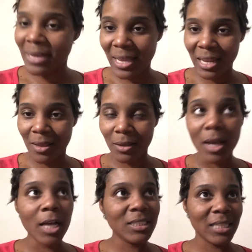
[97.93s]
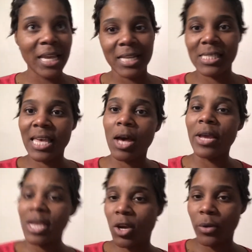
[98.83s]
getting seeing the scale
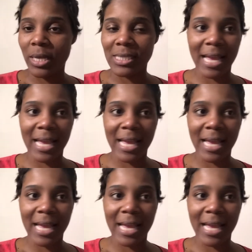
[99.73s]
increase.